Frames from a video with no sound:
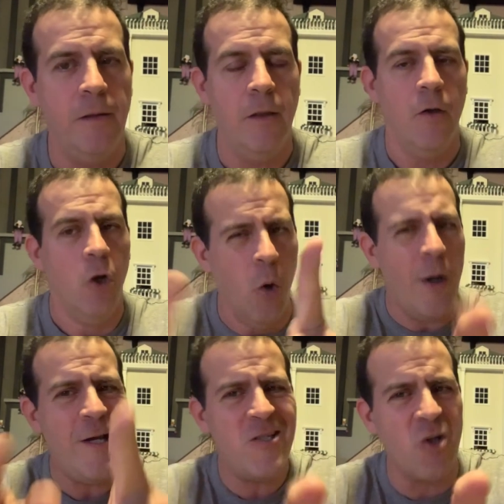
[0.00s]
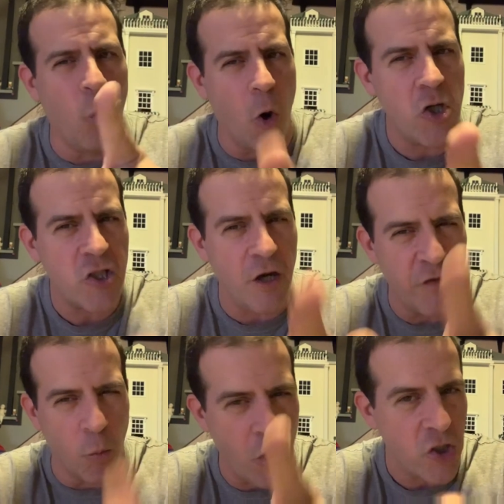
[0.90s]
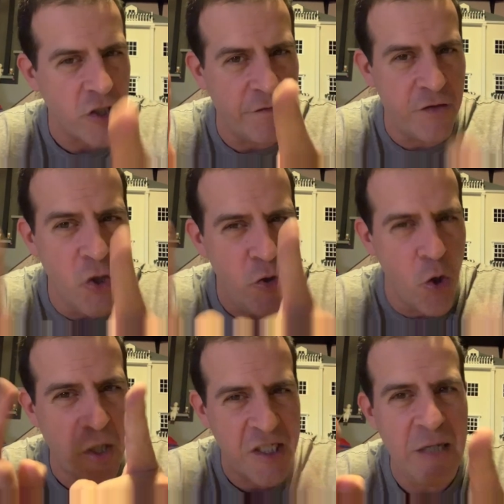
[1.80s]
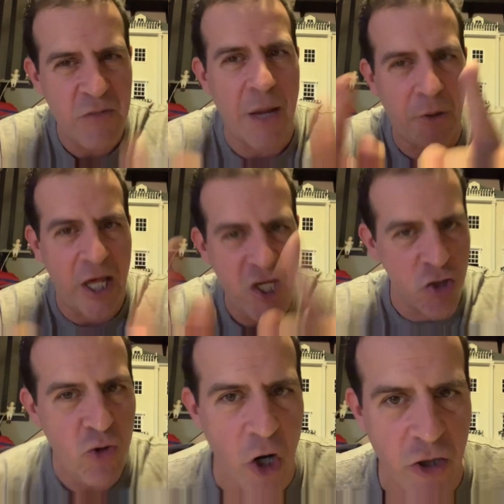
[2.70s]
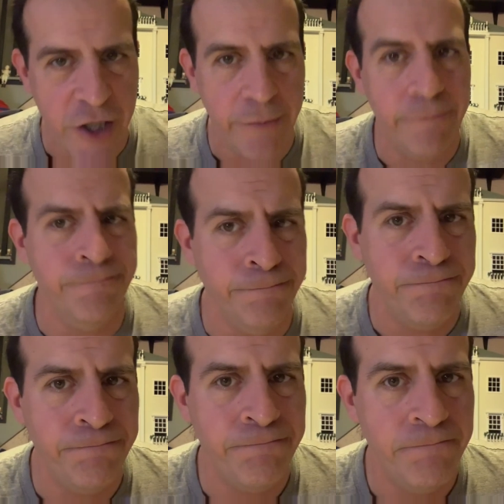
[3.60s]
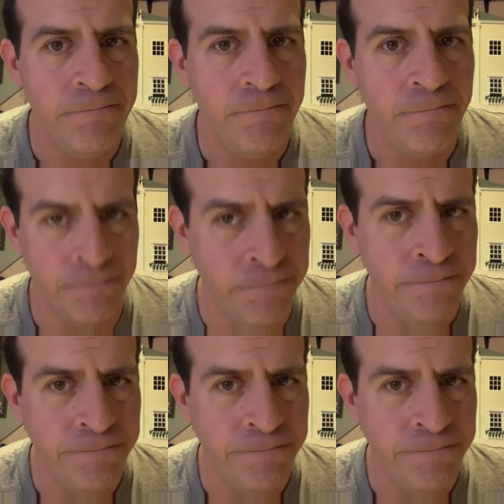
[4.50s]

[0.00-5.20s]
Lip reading: Who is the worst of the New York teams that play in New Jersey? I